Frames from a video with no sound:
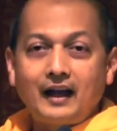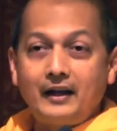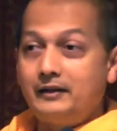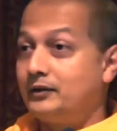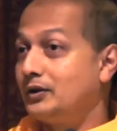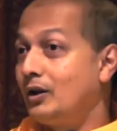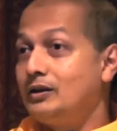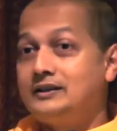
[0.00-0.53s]
And
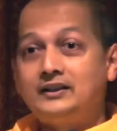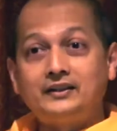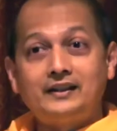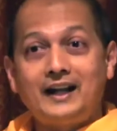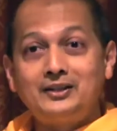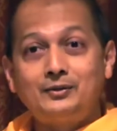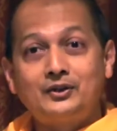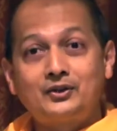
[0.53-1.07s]
there's all these
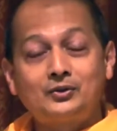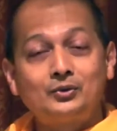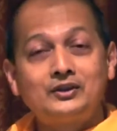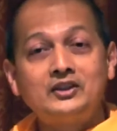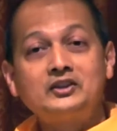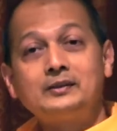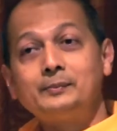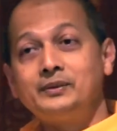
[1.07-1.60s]
graduate
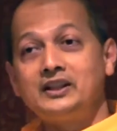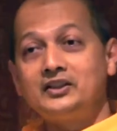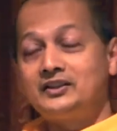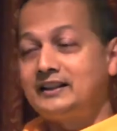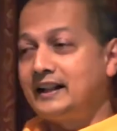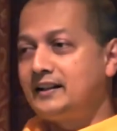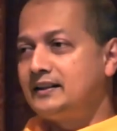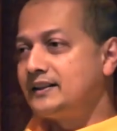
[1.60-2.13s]
students and
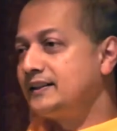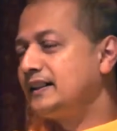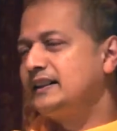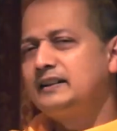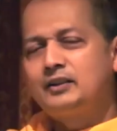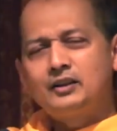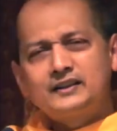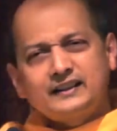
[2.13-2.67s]
PhD candidates sitting
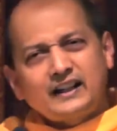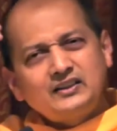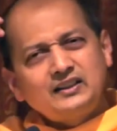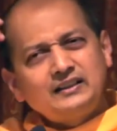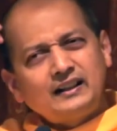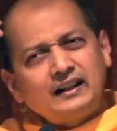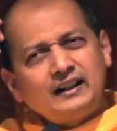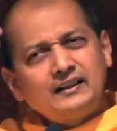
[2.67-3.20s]
there all
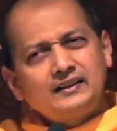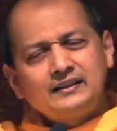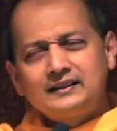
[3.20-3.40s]
scratching their heads.